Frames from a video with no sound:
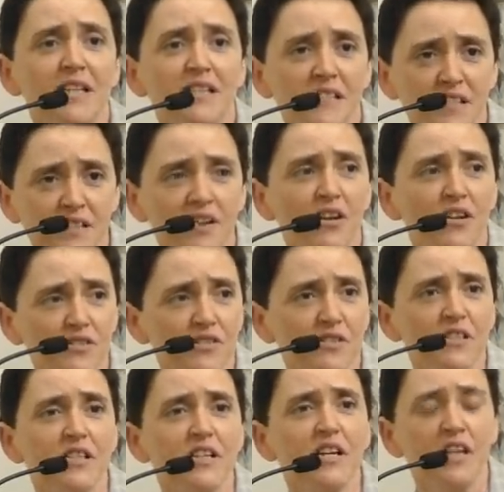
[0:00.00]
It is
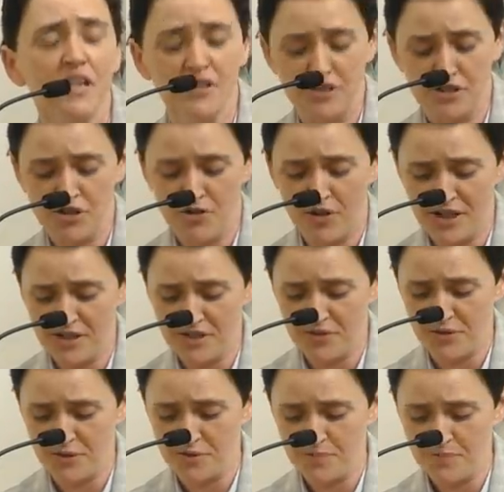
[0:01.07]
utterly
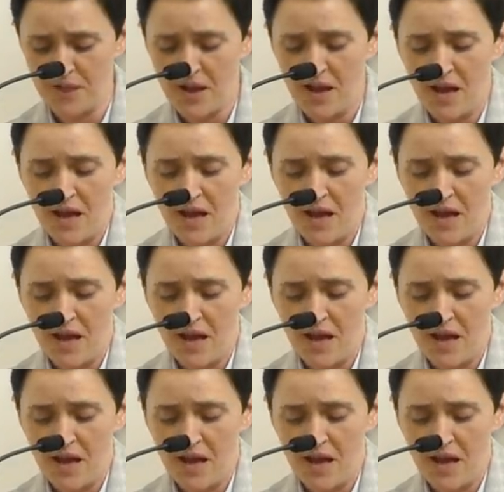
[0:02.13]
disgraceful.